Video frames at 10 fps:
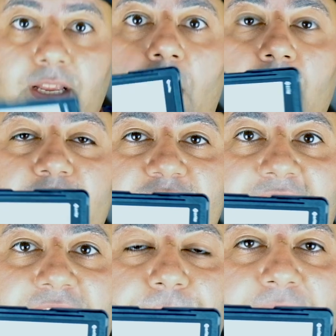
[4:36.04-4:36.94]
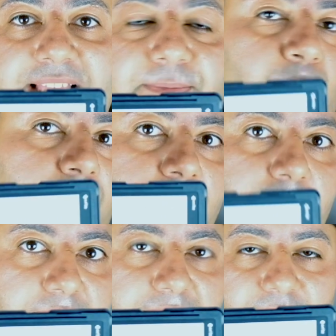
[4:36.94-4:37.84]
Color check your passport
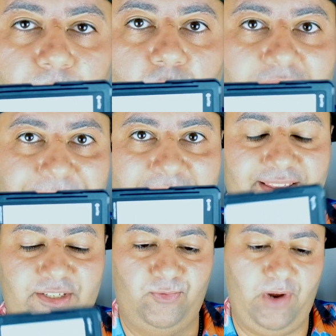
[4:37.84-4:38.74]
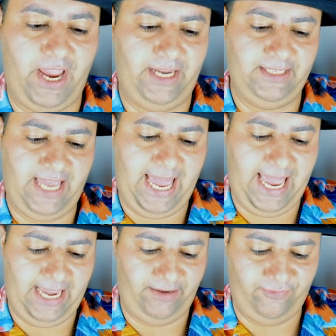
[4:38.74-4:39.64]
to get the white balance right.
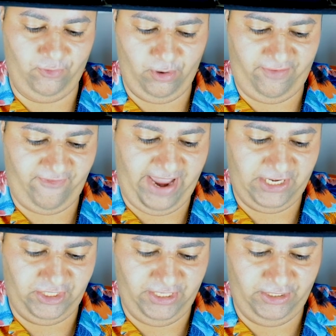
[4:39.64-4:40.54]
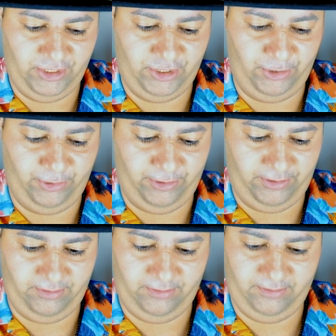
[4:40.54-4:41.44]
And for fashion shoot,
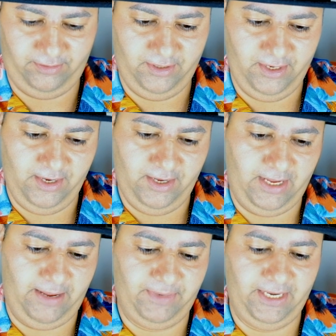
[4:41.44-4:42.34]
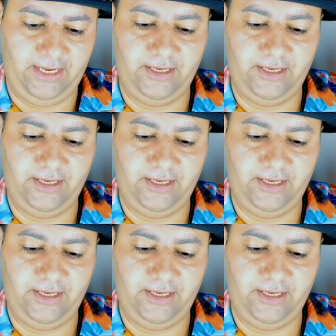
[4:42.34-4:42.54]
I'm gonna